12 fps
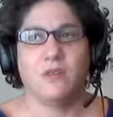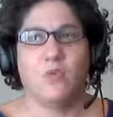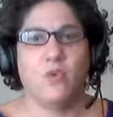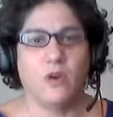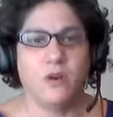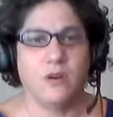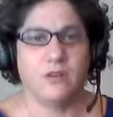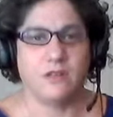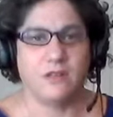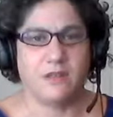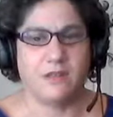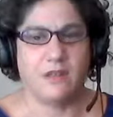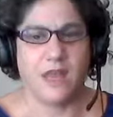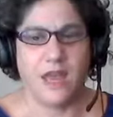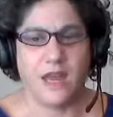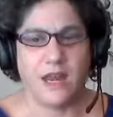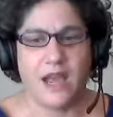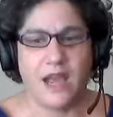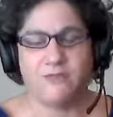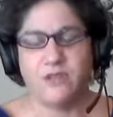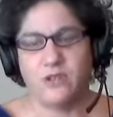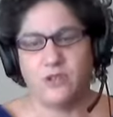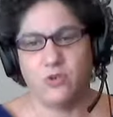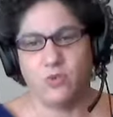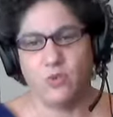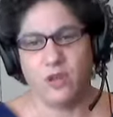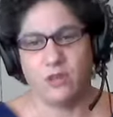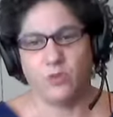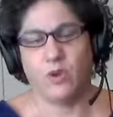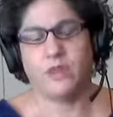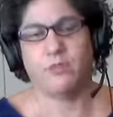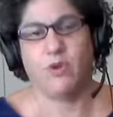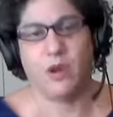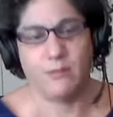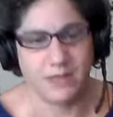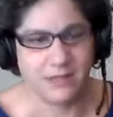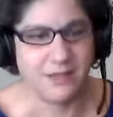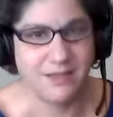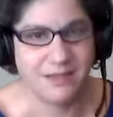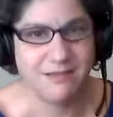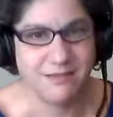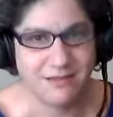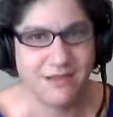words that have to do with what the promise is,